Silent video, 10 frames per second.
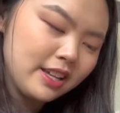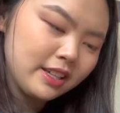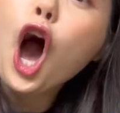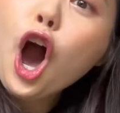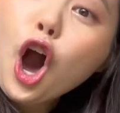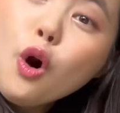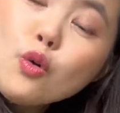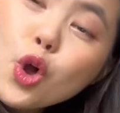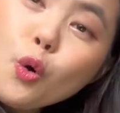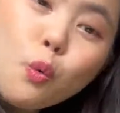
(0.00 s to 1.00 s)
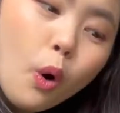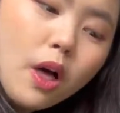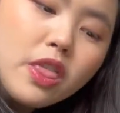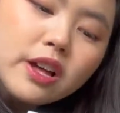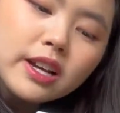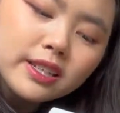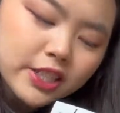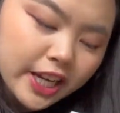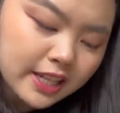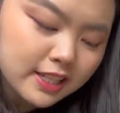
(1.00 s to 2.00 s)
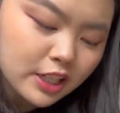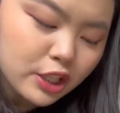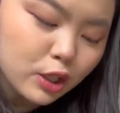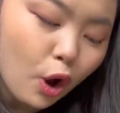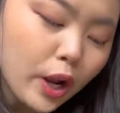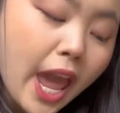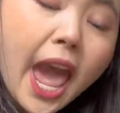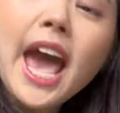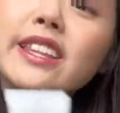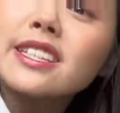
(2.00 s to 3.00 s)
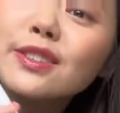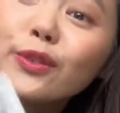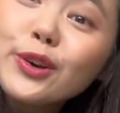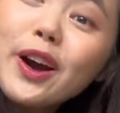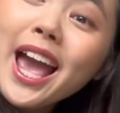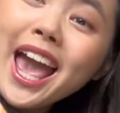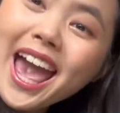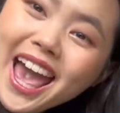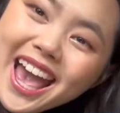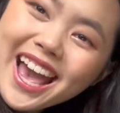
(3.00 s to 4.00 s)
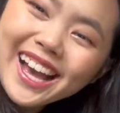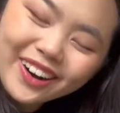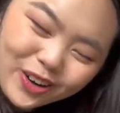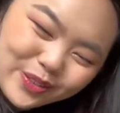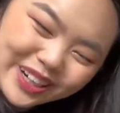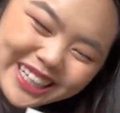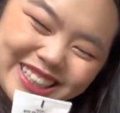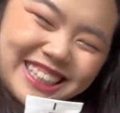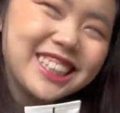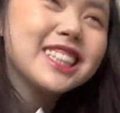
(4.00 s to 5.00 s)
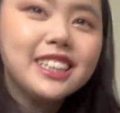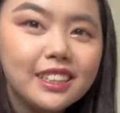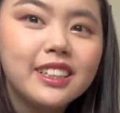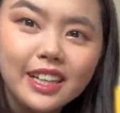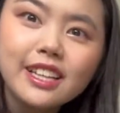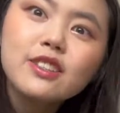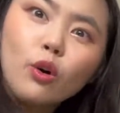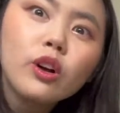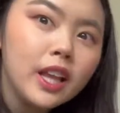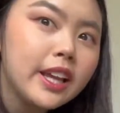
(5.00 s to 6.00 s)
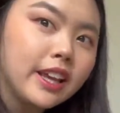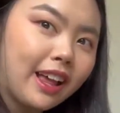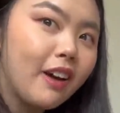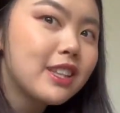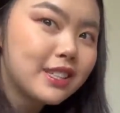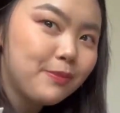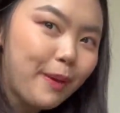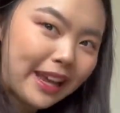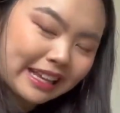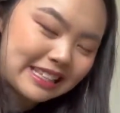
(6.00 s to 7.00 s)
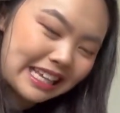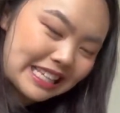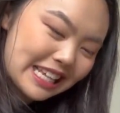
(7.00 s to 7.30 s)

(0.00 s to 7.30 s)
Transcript: Oh, no wonder she has such long hair. This is for your hair. Oh my gosh. It's all clicking now. It's making sense.